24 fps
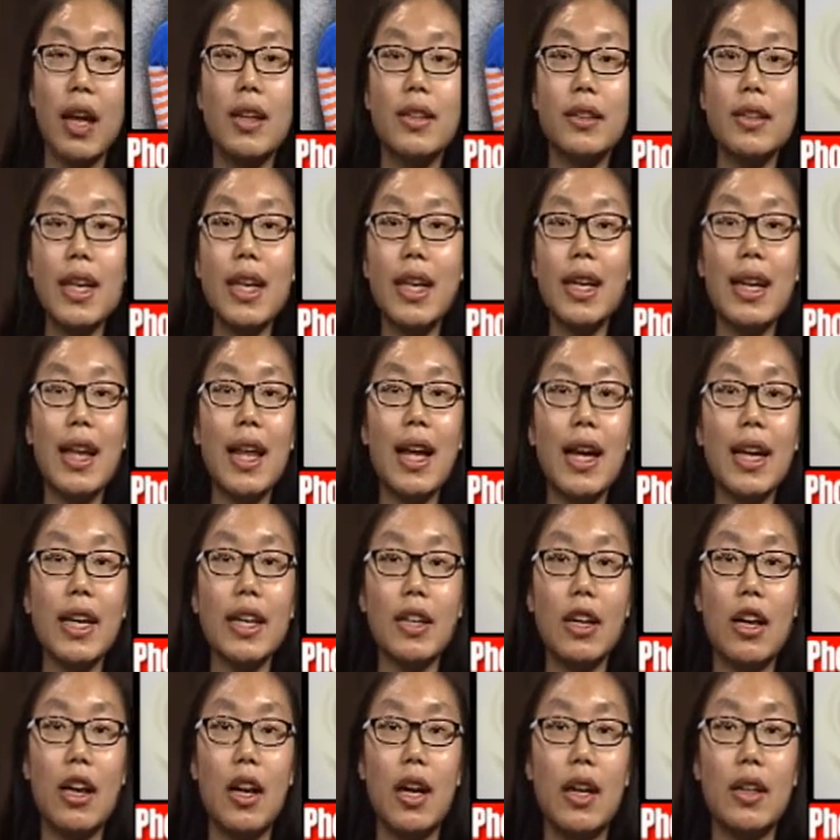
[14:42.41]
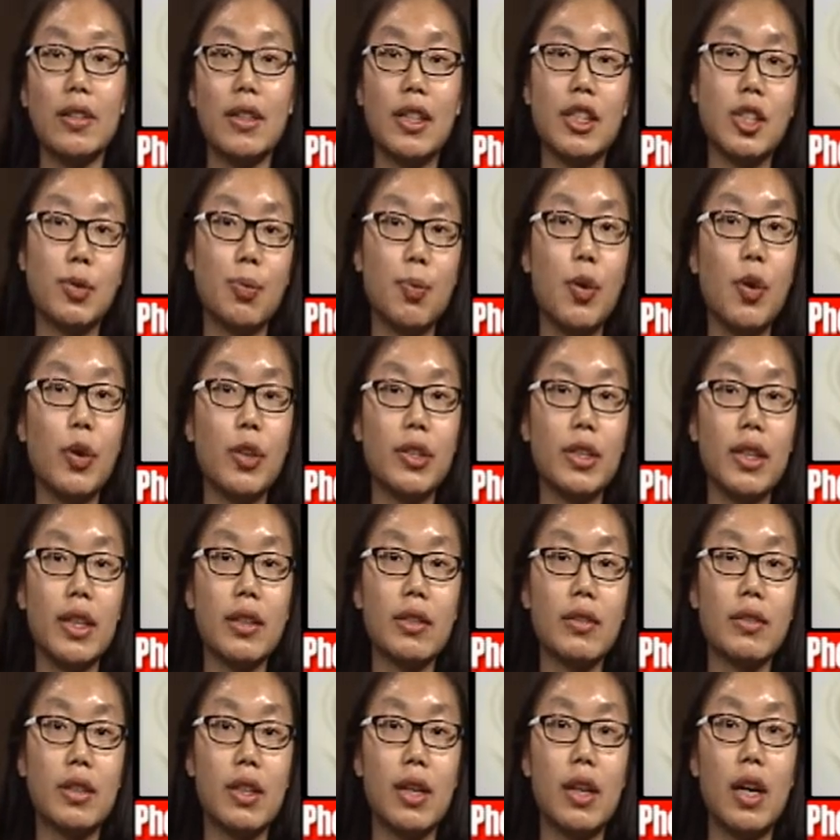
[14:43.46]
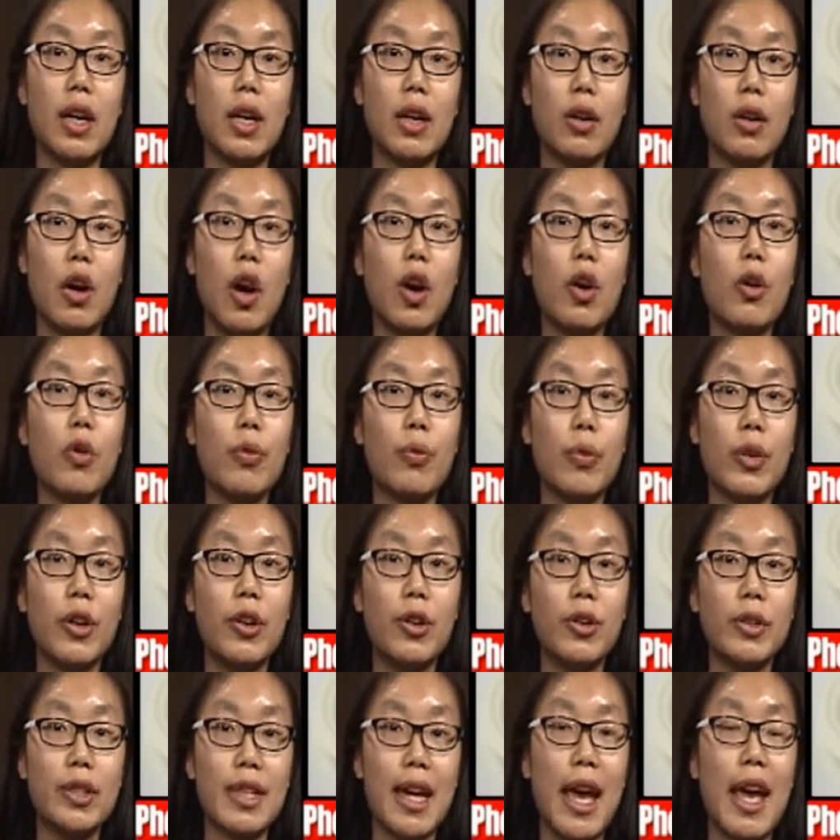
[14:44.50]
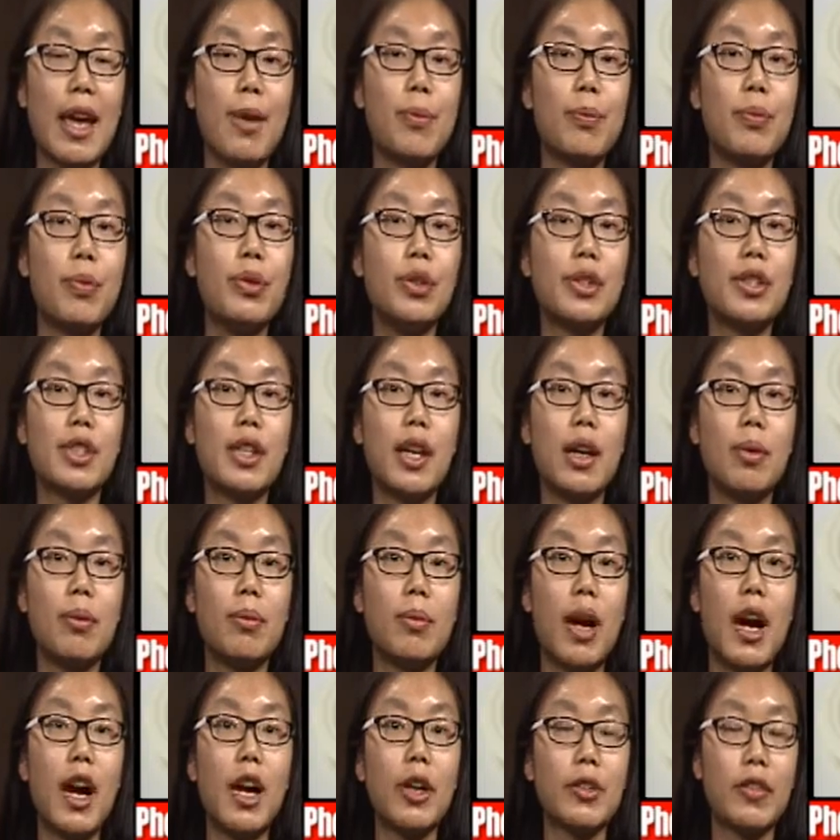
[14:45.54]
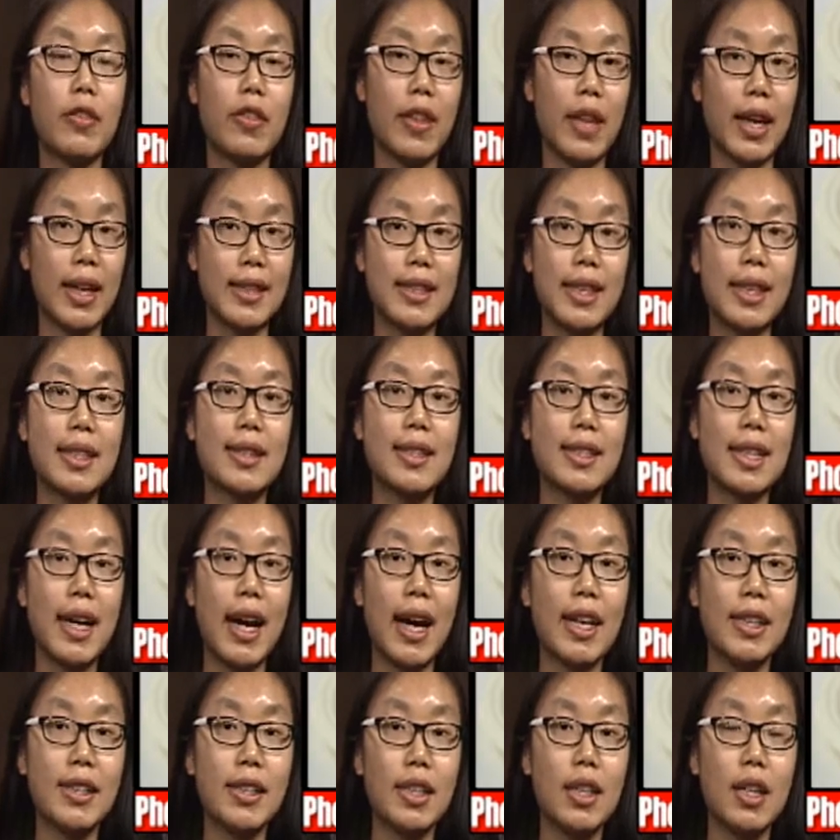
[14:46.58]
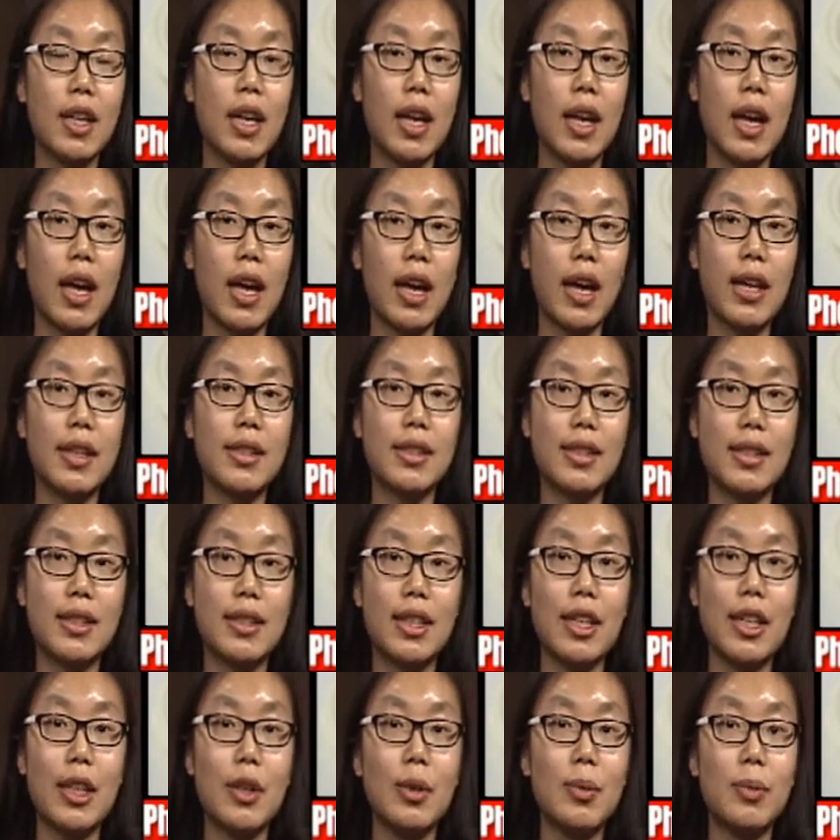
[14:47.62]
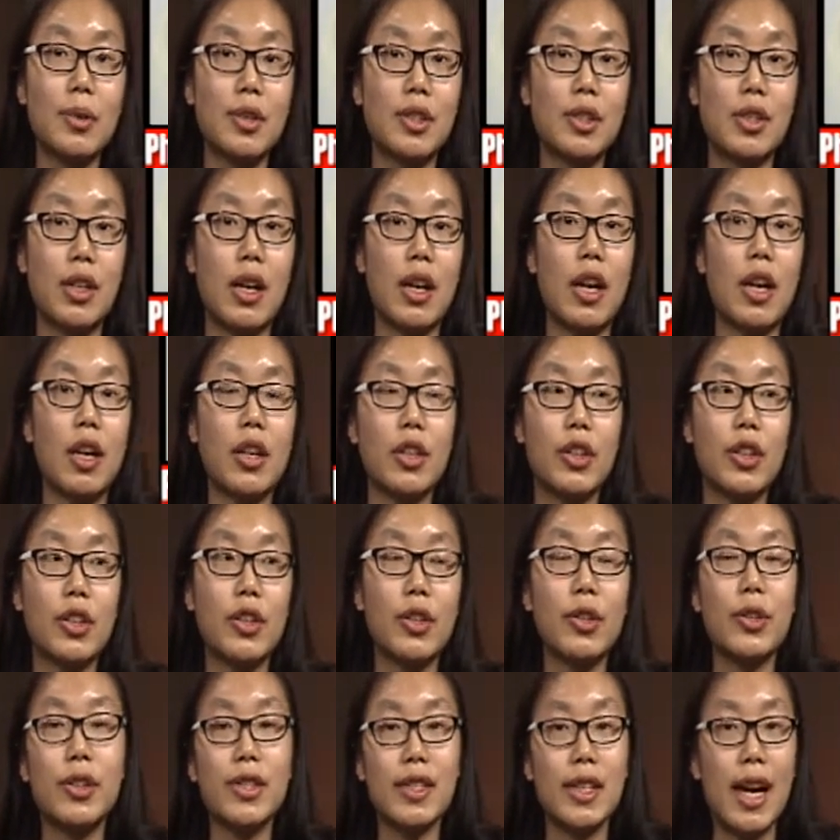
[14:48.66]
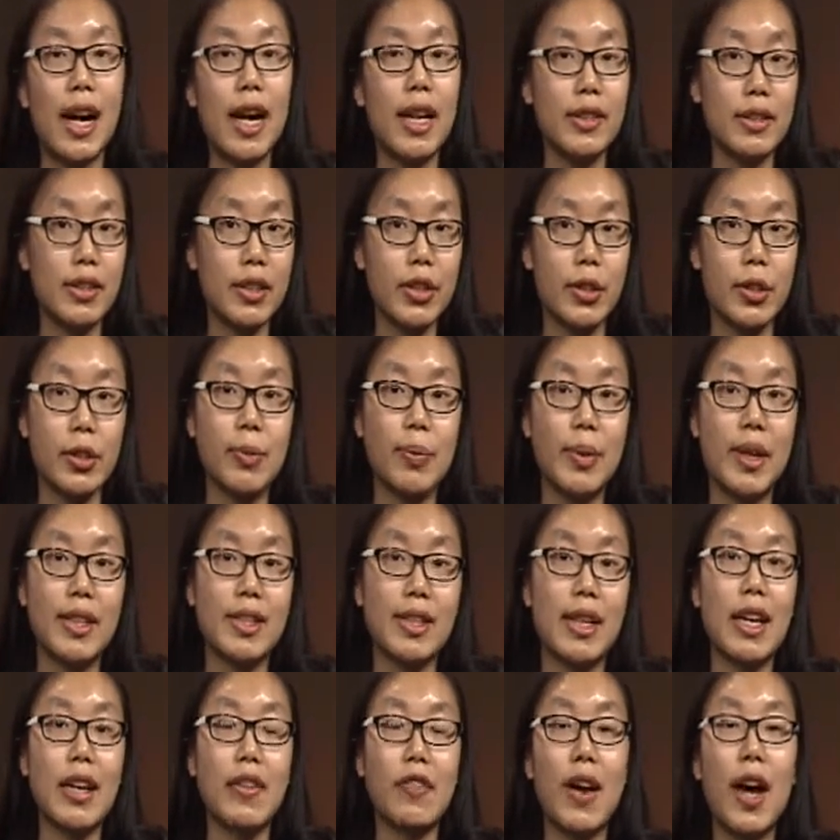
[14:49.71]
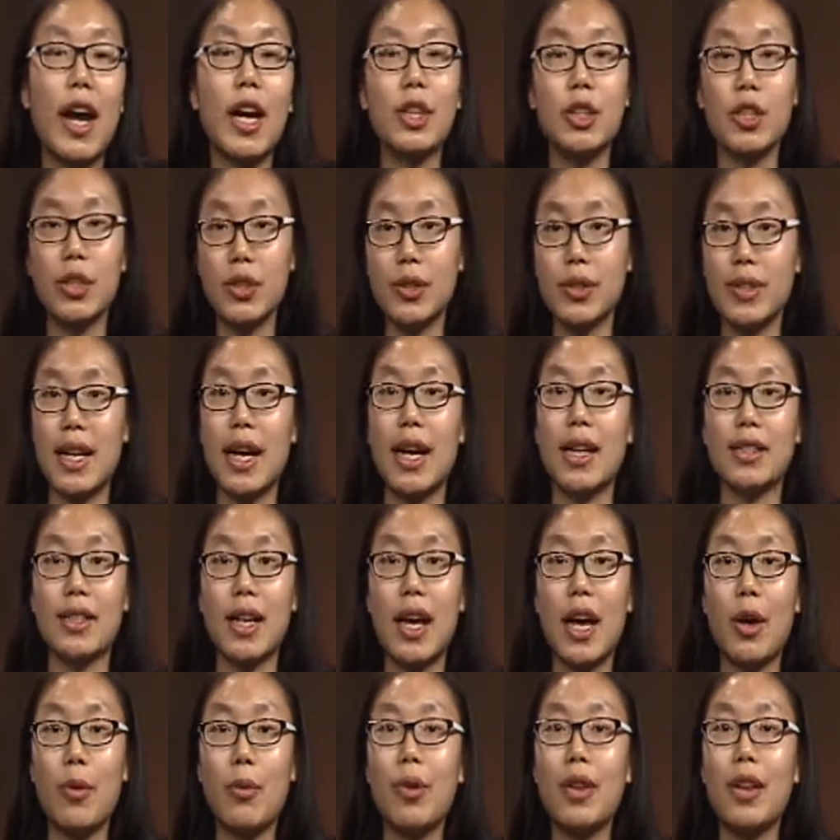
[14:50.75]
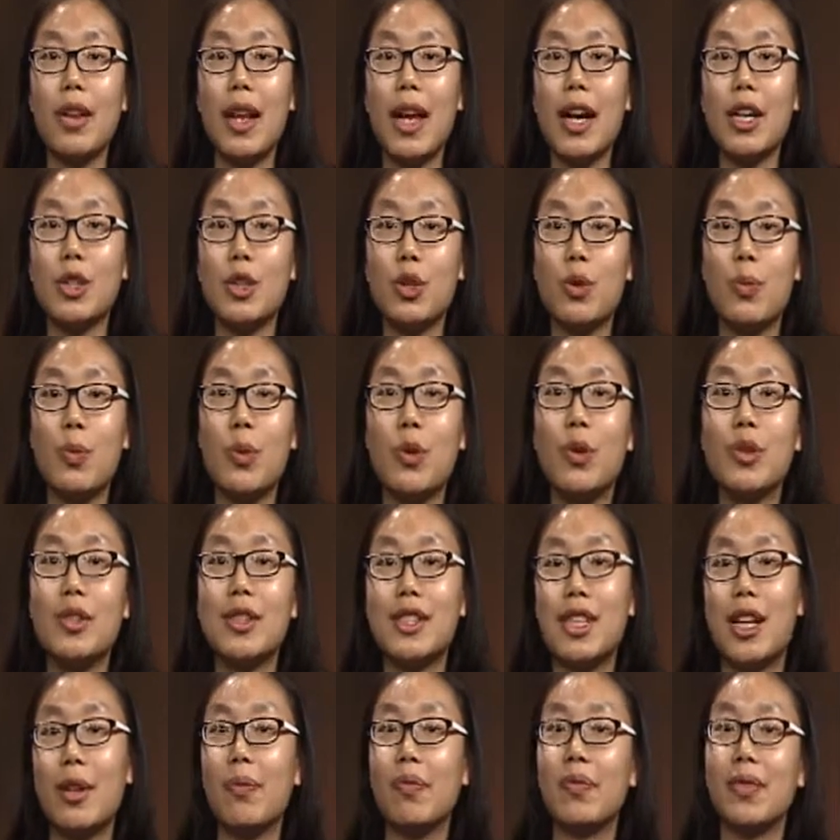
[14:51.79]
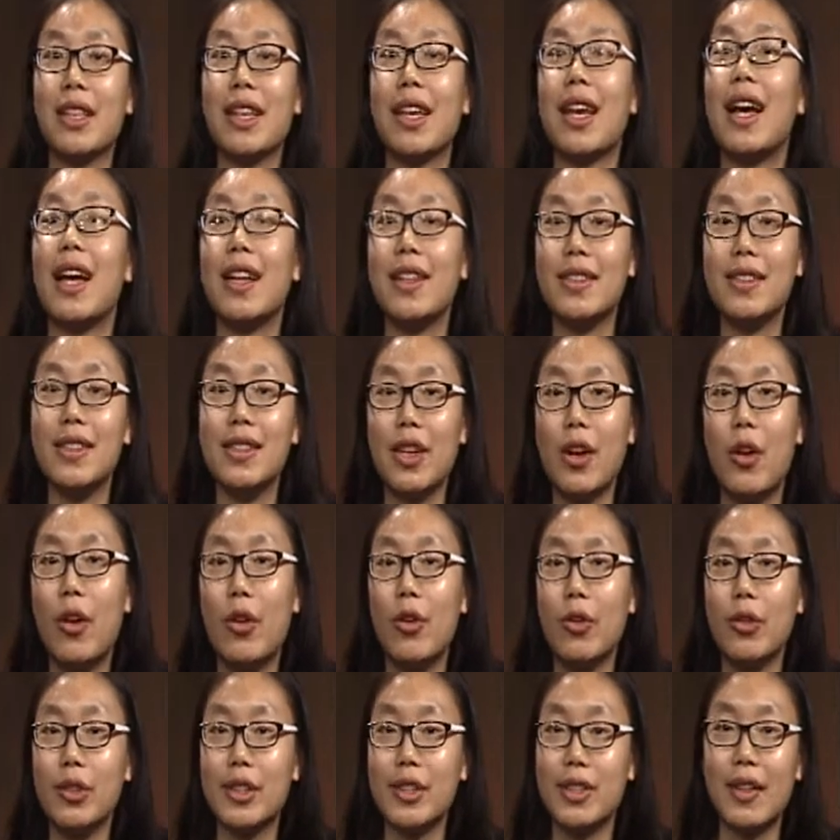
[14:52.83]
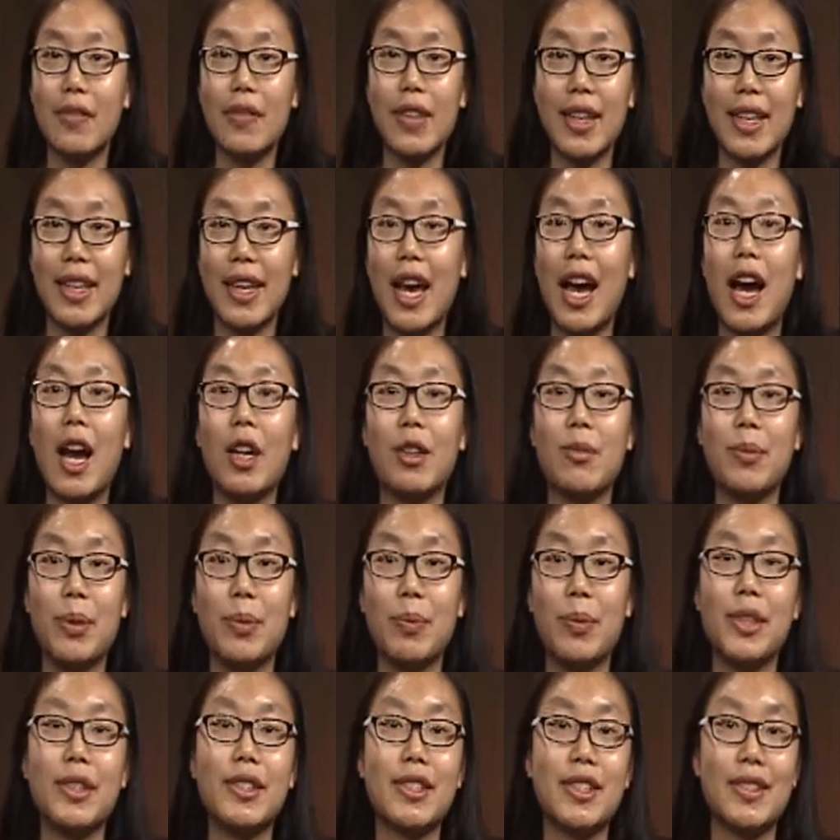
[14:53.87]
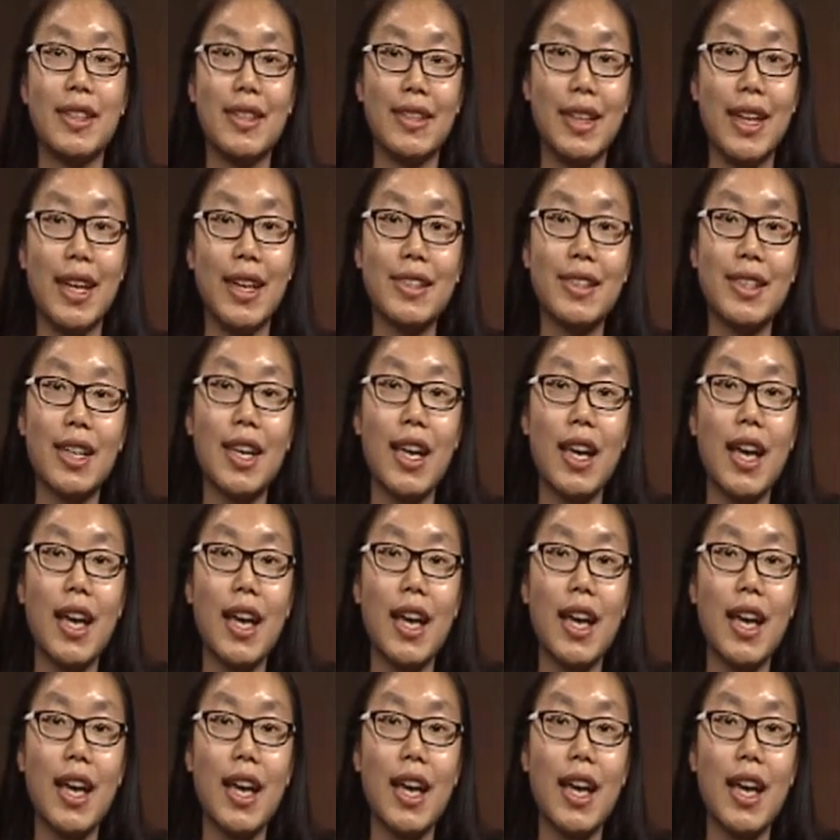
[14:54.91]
they like disporting the Oreo and put some other things inside. It seems a good idea, but if I do that, I would like to put some guns or something can be beaten in it.